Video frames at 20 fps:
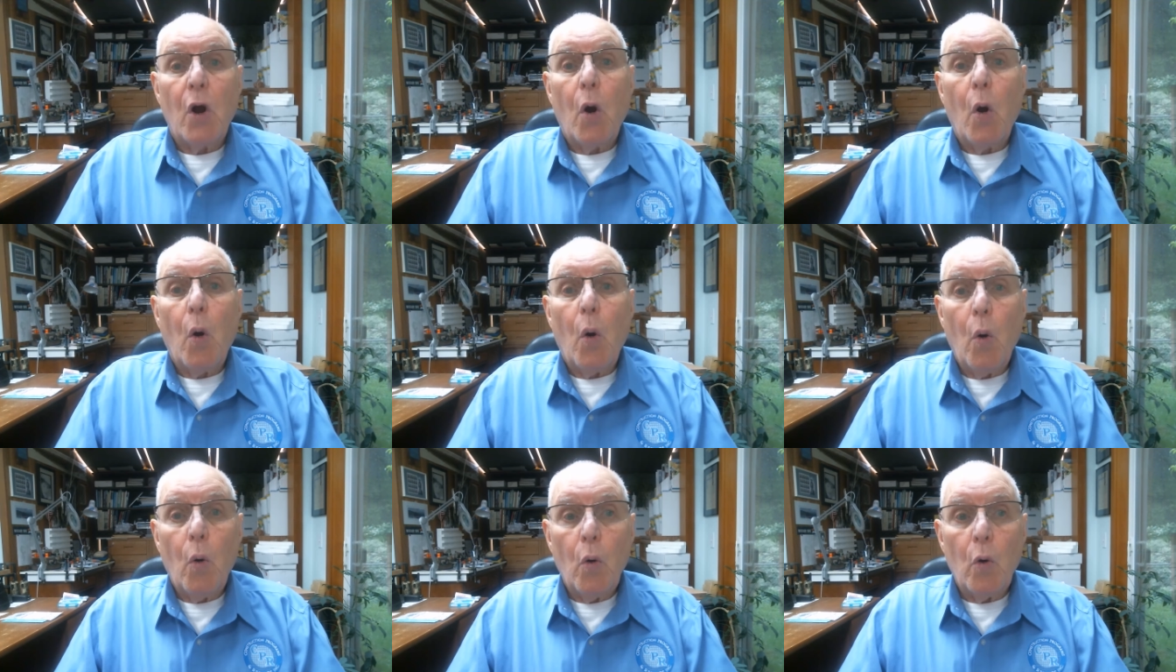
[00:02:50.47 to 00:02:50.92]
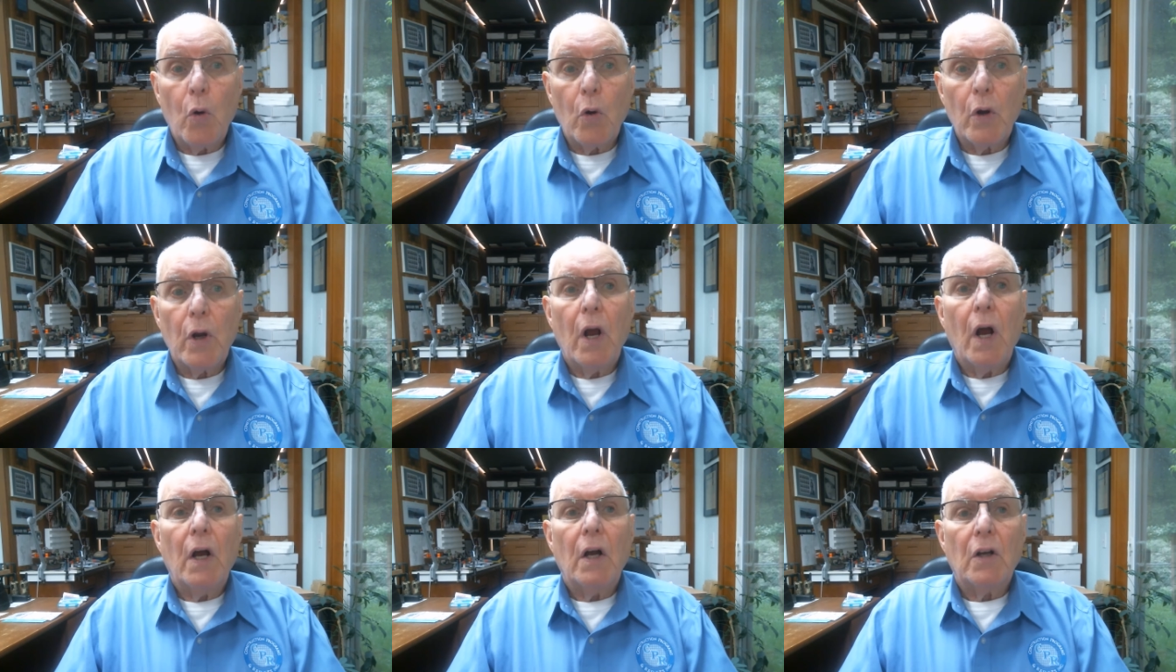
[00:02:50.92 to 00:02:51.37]
or
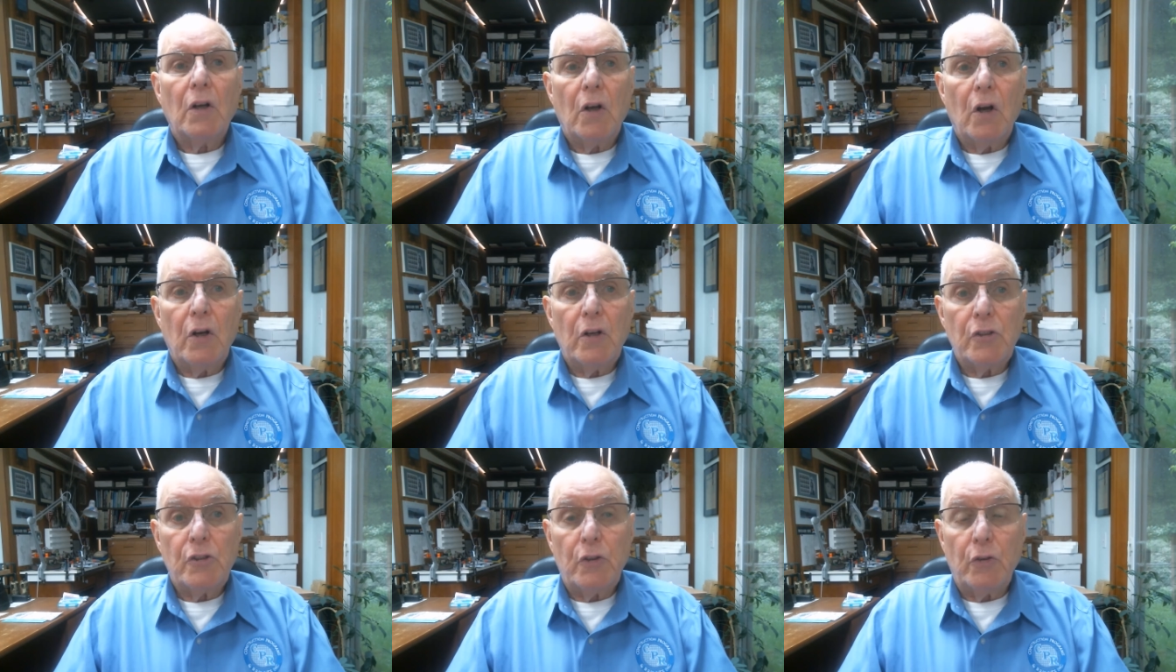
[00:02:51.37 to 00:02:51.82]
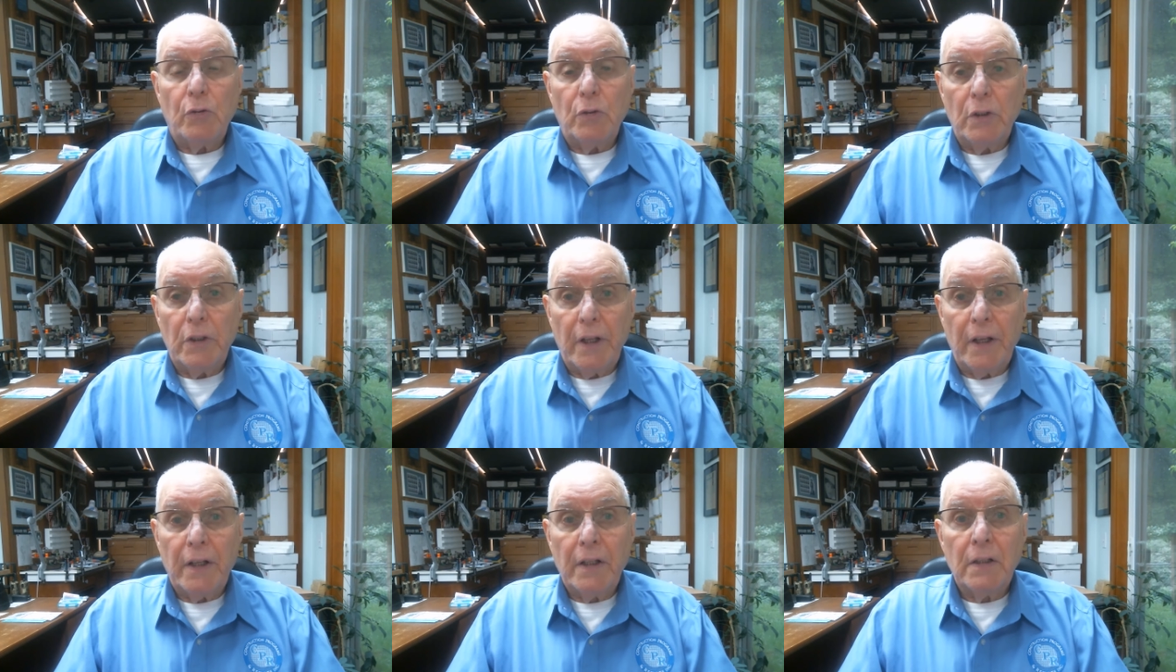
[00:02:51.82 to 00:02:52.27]
cause you
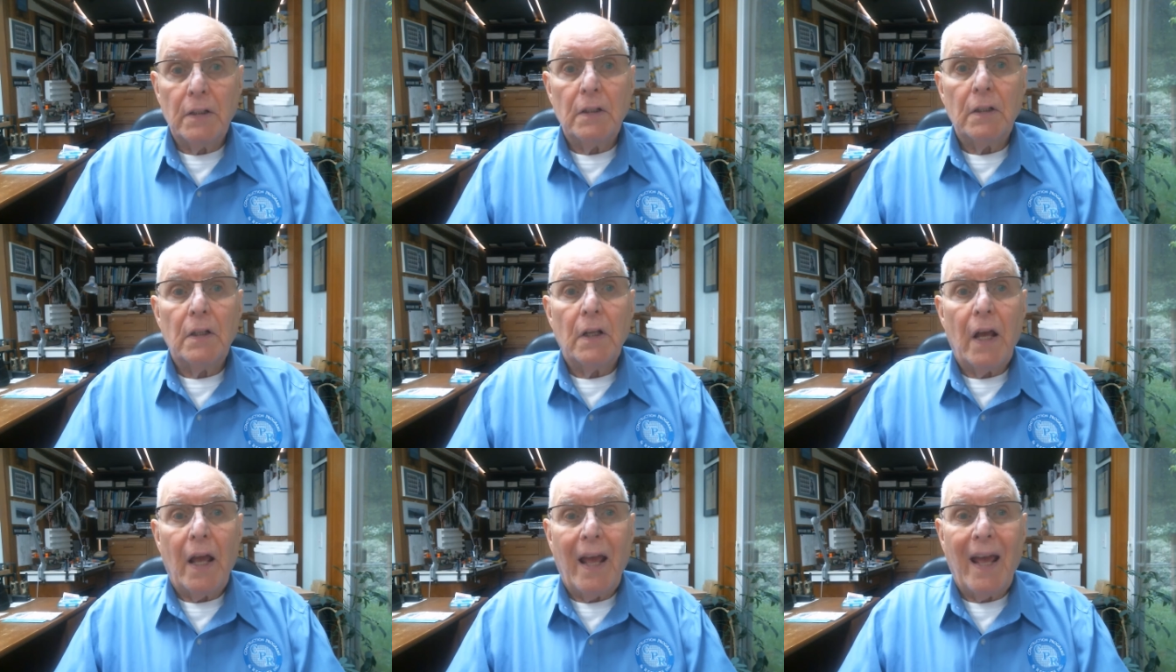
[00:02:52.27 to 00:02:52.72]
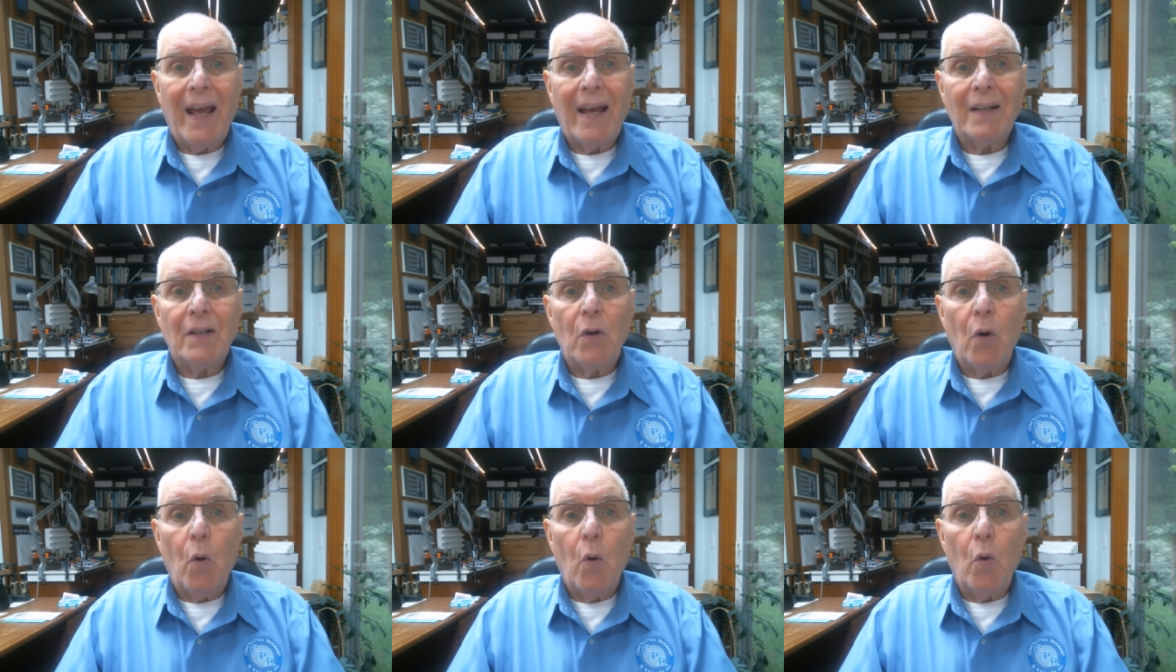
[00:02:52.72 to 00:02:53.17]
legal and
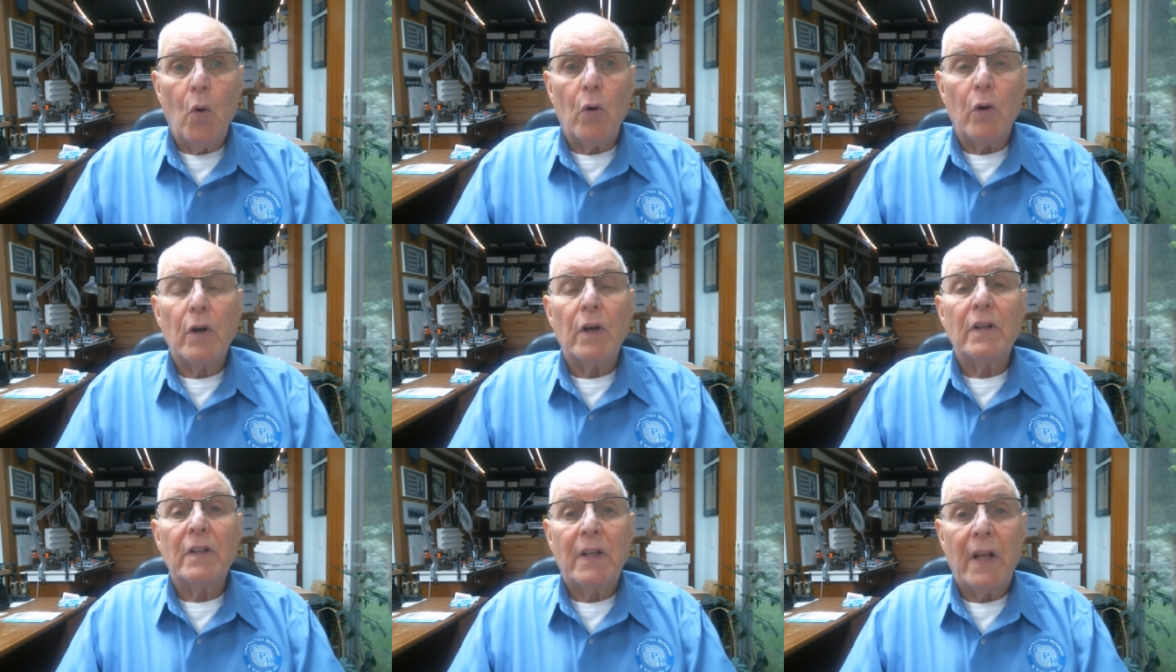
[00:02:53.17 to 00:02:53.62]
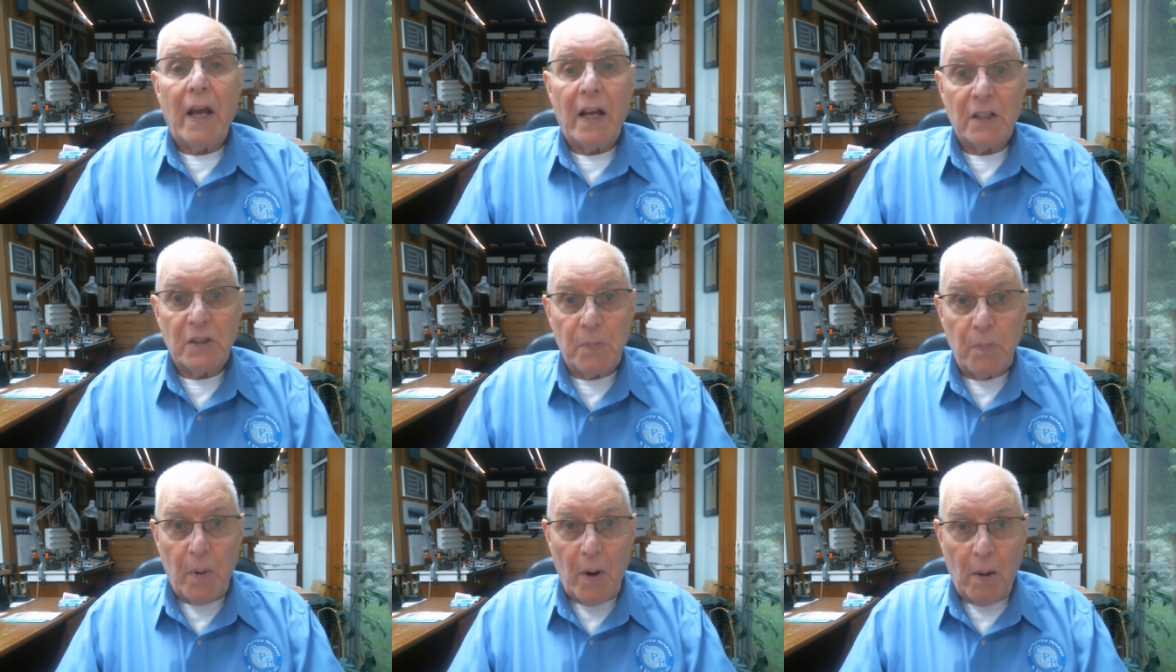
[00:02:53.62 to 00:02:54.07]
or tax
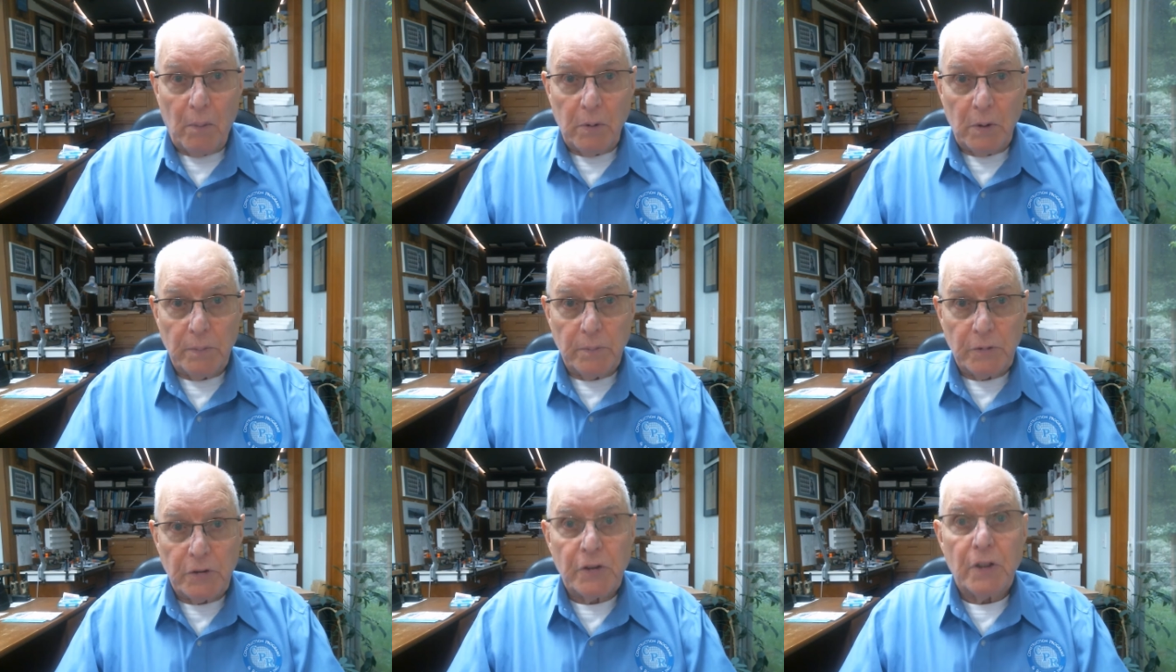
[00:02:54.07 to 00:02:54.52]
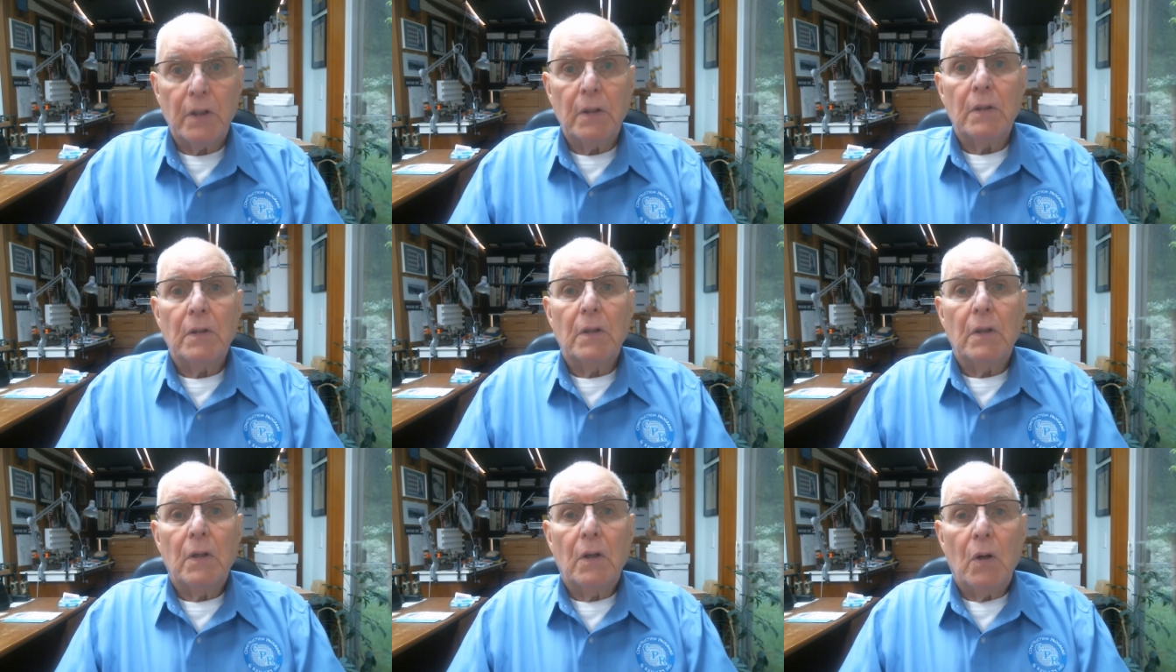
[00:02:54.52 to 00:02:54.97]
problems
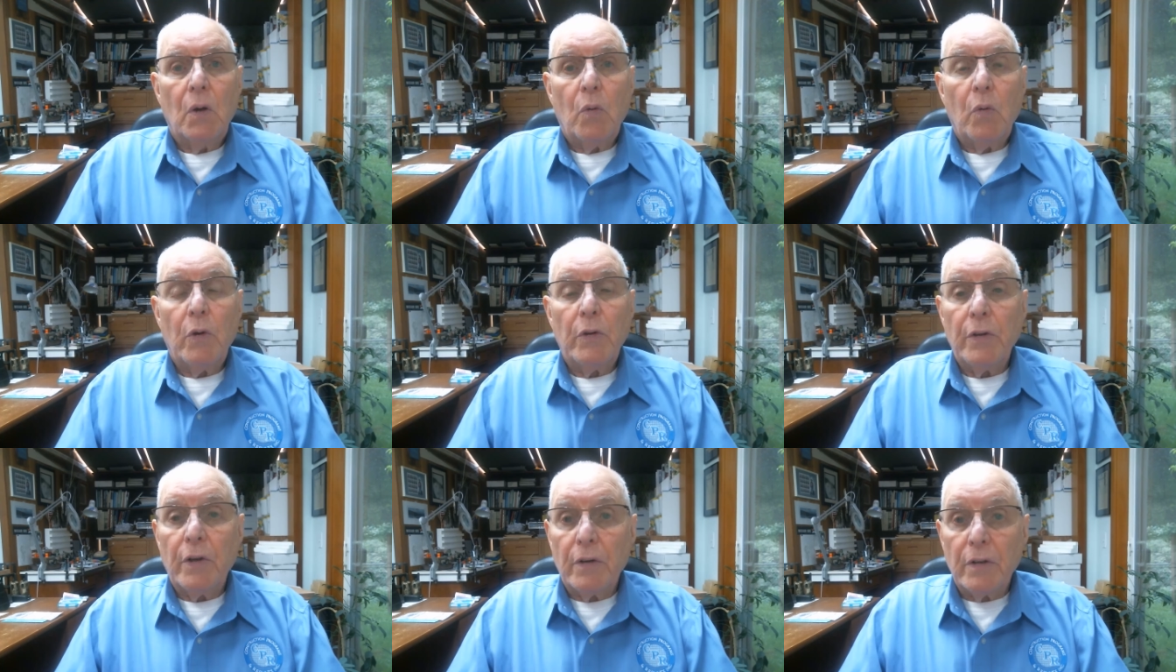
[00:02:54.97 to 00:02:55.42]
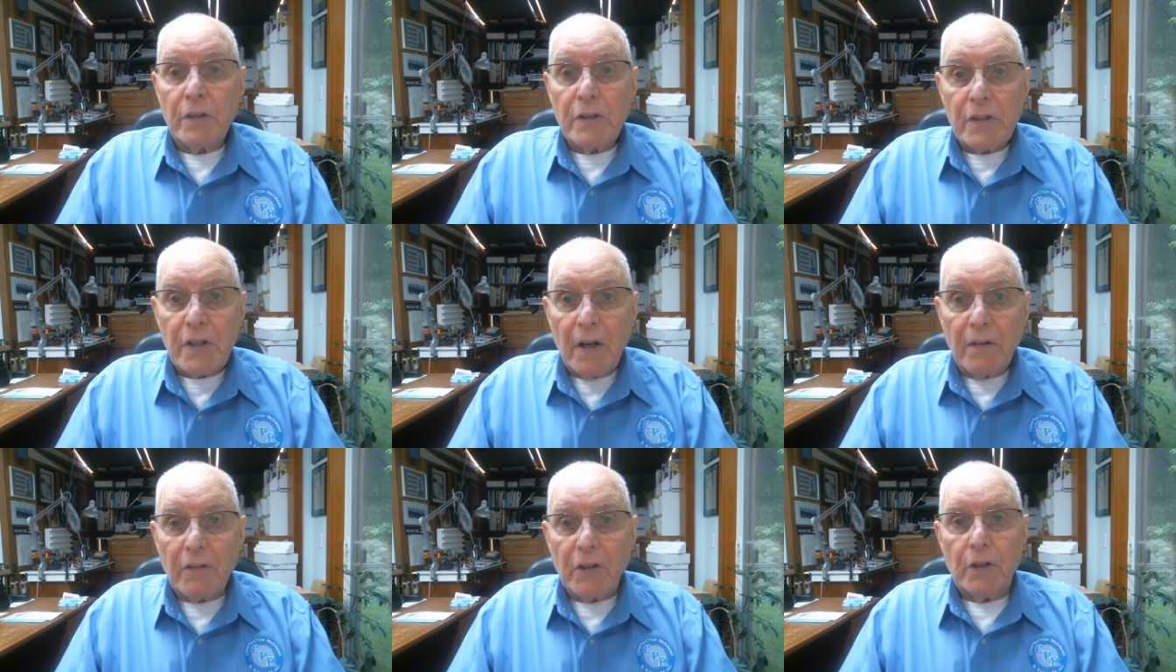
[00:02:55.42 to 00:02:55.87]
when they're
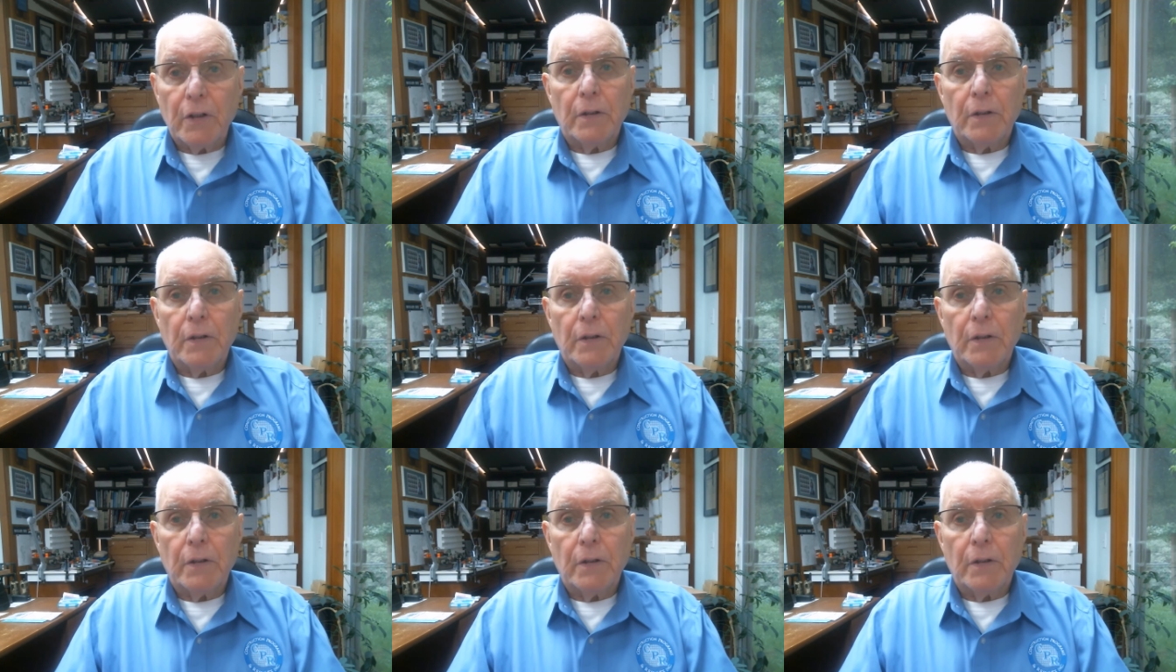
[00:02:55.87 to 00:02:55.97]
discovered.